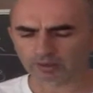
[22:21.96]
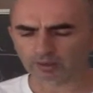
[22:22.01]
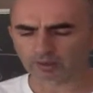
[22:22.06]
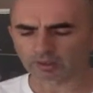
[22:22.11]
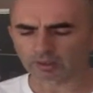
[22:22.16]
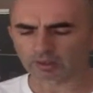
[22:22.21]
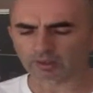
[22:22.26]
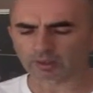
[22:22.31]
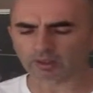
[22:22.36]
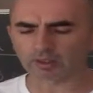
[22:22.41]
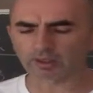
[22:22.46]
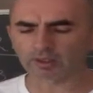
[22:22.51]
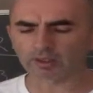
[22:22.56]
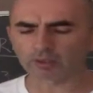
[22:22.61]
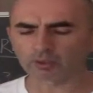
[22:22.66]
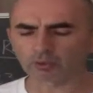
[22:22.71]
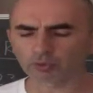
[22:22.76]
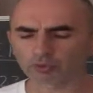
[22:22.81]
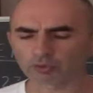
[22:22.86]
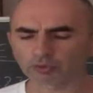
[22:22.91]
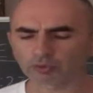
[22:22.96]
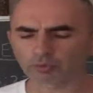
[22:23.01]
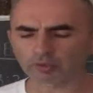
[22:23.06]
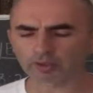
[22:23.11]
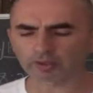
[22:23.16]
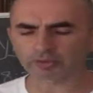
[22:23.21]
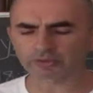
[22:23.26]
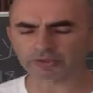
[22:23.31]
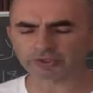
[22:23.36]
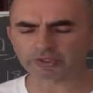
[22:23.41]
He who
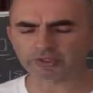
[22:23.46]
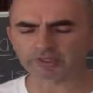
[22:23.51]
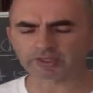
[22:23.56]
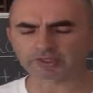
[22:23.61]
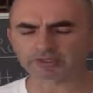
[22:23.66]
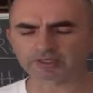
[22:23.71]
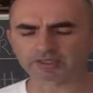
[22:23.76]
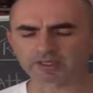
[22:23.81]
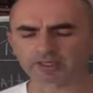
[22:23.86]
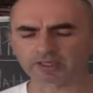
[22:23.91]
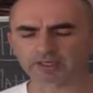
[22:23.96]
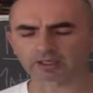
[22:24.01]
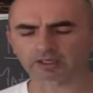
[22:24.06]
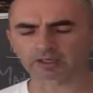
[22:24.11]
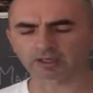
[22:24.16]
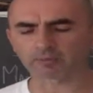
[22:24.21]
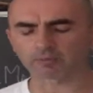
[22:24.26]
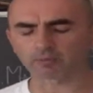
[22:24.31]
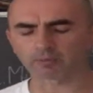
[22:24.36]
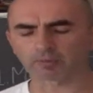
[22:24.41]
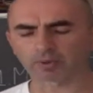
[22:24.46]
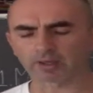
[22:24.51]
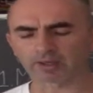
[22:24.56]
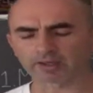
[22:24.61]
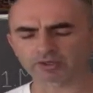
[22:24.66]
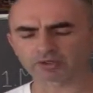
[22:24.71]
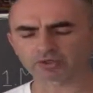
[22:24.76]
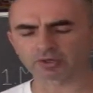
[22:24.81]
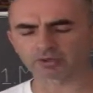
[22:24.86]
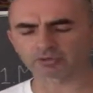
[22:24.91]
dwells in a secret
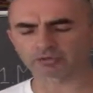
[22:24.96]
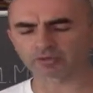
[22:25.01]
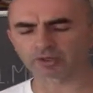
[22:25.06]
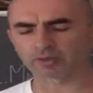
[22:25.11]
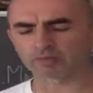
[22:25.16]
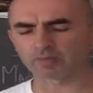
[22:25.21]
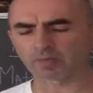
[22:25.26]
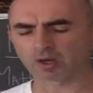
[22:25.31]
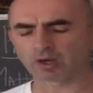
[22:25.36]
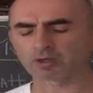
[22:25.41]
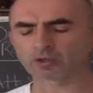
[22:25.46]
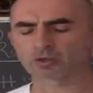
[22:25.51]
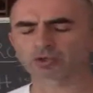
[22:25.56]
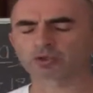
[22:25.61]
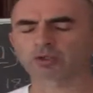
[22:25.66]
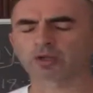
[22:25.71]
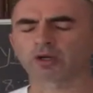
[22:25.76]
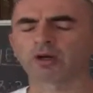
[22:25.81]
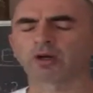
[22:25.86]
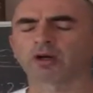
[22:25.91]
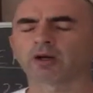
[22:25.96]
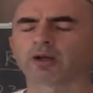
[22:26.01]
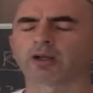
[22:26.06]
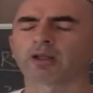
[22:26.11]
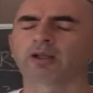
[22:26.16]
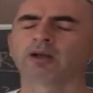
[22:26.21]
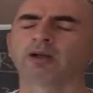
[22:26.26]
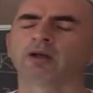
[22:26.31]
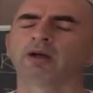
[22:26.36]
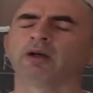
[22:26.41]
place of the Most High,
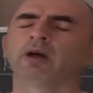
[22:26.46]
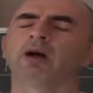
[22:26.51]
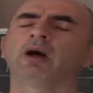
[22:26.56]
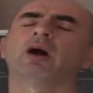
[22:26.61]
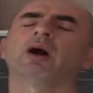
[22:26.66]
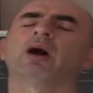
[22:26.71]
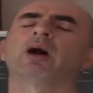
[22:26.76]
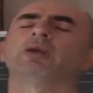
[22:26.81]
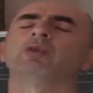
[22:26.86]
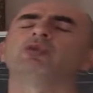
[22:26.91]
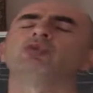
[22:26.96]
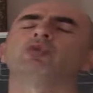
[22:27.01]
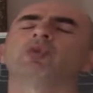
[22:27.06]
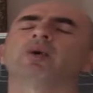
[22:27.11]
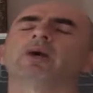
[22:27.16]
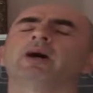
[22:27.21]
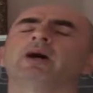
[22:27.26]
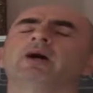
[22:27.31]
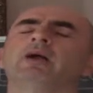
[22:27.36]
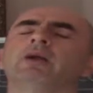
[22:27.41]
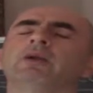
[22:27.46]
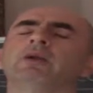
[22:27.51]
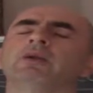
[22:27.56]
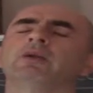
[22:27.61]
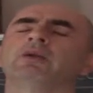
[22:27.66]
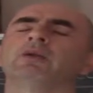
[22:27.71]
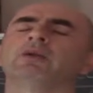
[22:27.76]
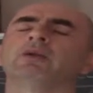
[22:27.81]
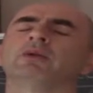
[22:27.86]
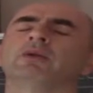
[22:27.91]
I dwell.
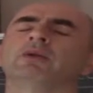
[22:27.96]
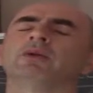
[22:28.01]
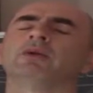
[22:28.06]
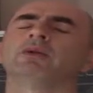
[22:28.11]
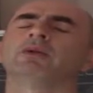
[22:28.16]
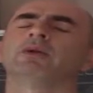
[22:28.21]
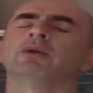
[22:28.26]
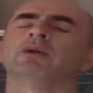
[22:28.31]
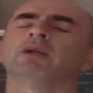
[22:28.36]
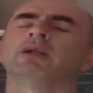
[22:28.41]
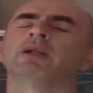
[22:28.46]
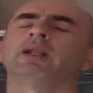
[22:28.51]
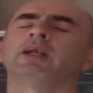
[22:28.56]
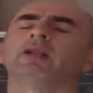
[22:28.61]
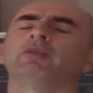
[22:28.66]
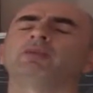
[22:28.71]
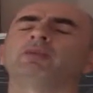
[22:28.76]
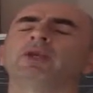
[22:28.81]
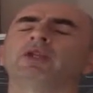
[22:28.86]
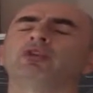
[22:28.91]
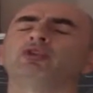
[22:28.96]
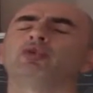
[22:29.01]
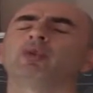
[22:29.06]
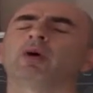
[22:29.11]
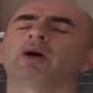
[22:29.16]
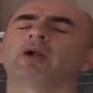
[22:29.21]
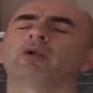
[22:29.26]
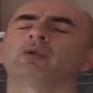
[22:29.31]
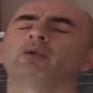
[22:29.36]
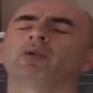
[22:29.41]
Let me
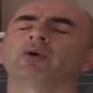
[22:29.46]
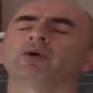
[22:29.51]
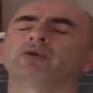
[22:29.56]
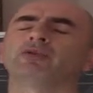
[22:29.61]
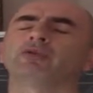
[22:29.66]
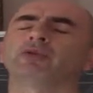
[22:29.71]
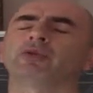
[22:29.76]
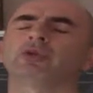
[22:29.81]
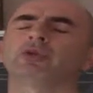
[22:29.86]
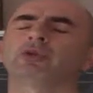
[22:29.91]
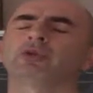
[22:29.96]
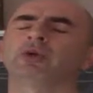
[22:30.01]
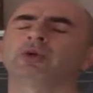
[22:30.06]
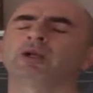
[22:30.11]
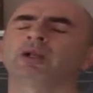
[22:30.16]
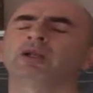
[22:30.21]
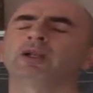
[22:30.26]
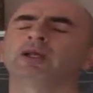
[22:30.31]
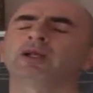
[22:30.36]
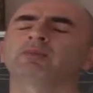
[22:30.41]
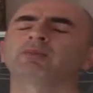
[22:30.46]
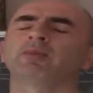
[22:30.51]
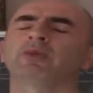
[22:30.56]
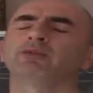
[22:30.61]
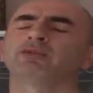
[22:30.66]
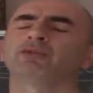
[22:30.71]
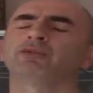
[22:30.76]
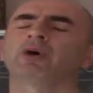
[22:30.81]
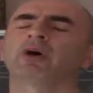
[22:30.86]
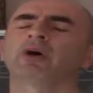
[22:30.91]
dwell with you. Let me
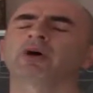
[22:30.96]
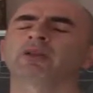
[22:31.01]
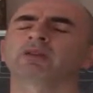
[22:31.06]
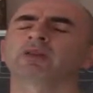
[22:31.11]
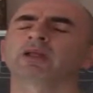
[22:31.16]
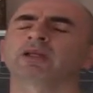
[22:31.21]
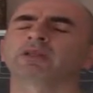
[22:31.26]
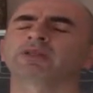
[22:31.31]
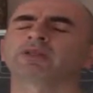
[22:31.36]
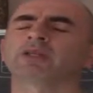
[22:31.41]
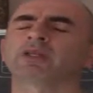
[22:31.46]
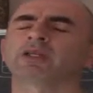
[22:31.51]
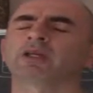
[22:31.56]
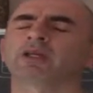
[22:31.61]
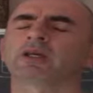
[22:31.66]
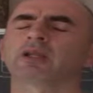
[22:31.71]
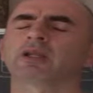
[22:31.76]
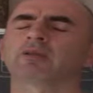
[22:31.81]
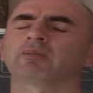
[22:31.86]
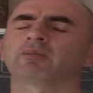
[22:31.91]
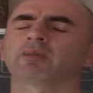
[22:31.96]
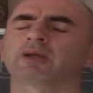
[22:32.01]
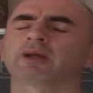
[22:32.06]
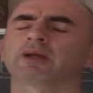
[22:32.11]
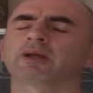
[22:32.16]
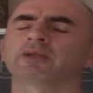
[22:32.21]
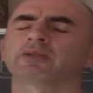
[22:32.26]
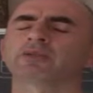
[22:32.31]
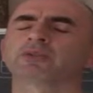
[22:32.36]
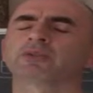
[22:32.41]
find that secret
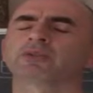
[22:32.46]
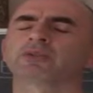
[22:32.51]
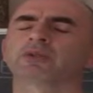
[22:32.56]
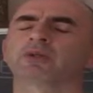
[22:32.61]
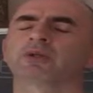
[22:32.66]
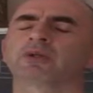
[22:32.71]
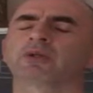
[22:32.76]
place.